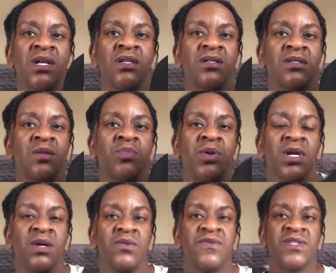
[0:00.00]
inner zip
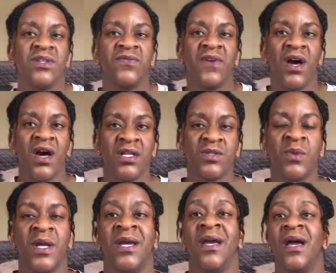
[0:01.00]
pocket with silver
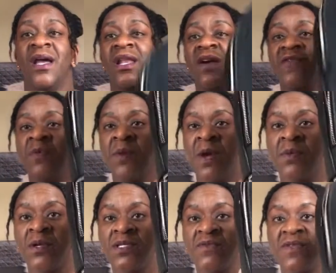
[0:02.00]
hardware. Love the bag
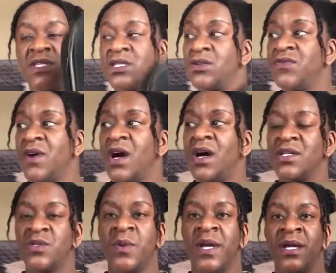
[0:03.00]
because of the silver
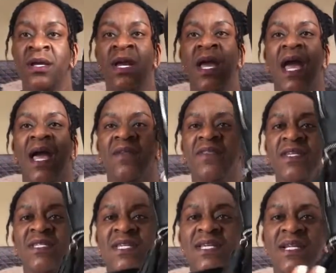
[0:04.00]
hardware and the
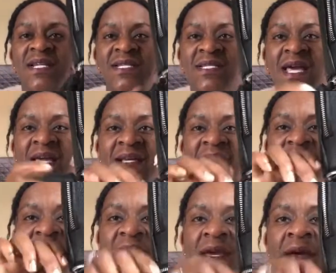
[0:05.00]
dingly
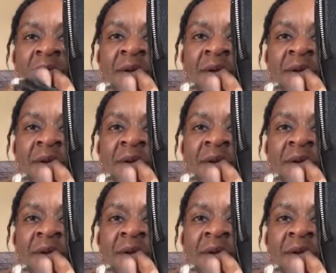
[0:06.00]
dangly